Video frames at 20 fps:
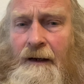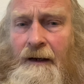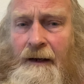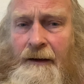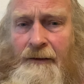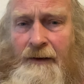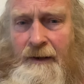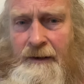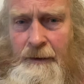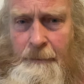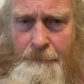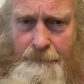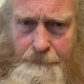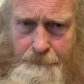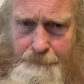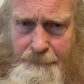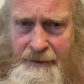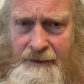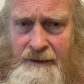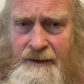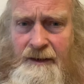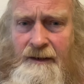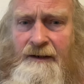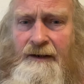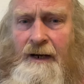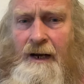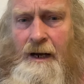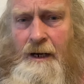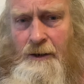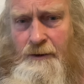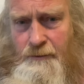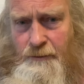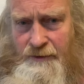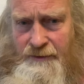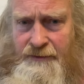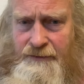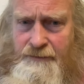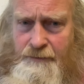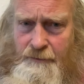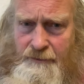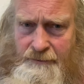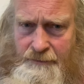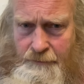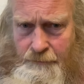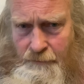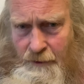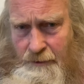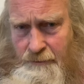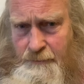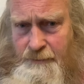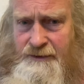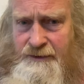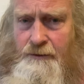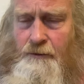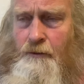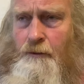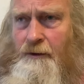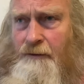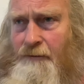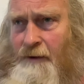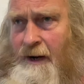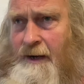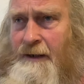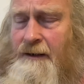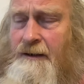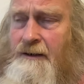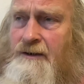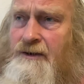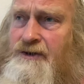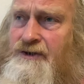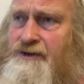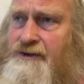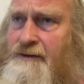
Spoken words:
And then he pinned it down with ropes all arranged